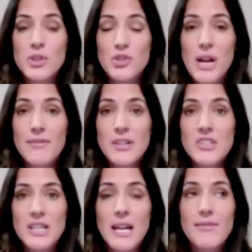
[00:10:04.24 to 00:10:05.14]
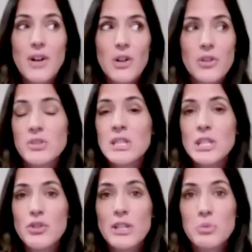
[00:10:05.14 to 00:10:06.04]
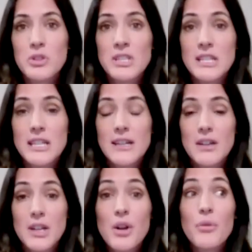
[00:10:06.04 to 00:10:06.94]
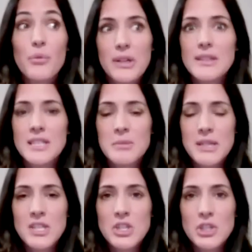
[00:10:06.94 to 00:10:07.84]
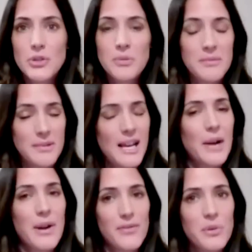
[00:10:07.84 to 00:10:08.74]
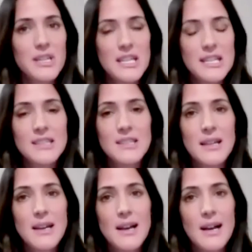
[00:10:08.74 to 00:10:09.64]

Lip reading: those drivers and kind of all those key trends we're seeing really speaks to how everyone needs